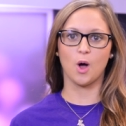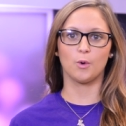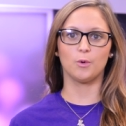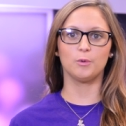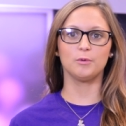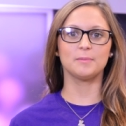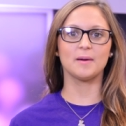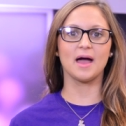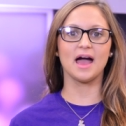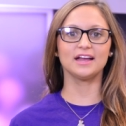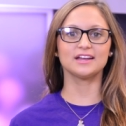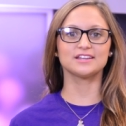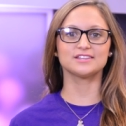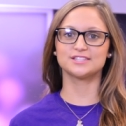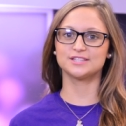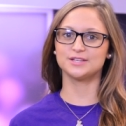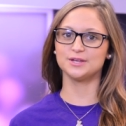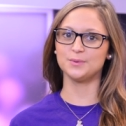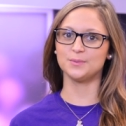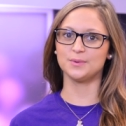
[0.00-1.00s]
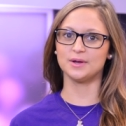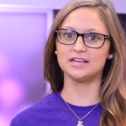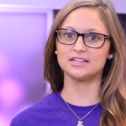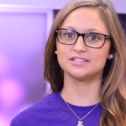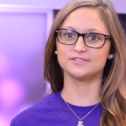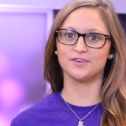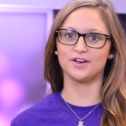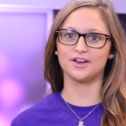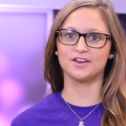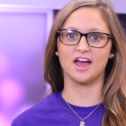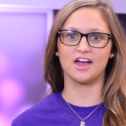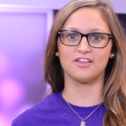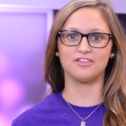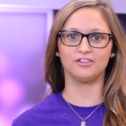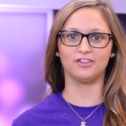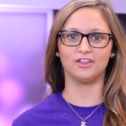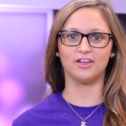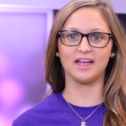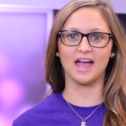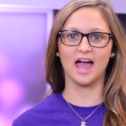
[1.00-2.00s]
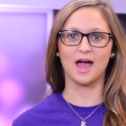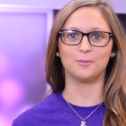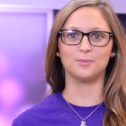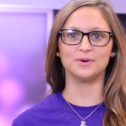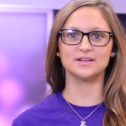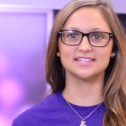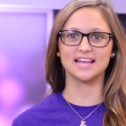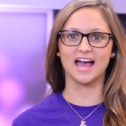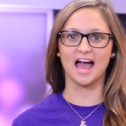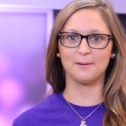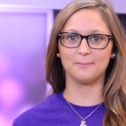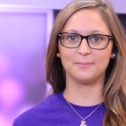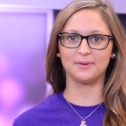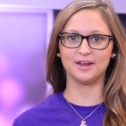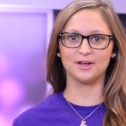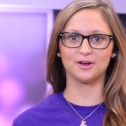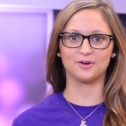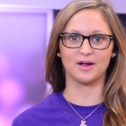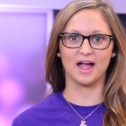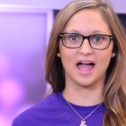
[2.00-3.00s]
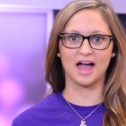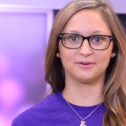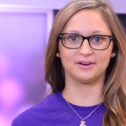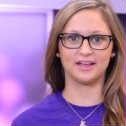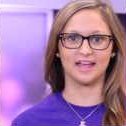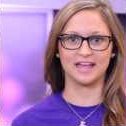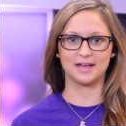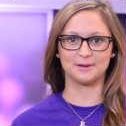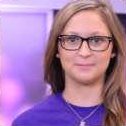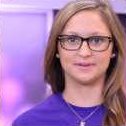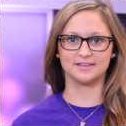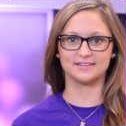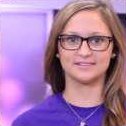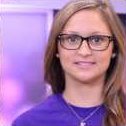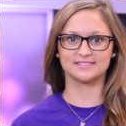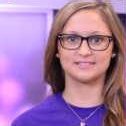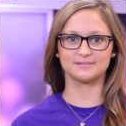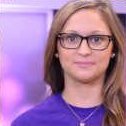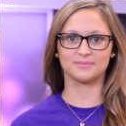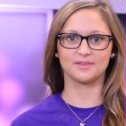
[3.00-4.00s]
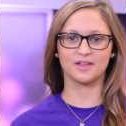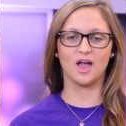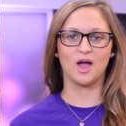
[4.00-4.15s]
We'll be back in 2 weeks for another look at what's happening around campus.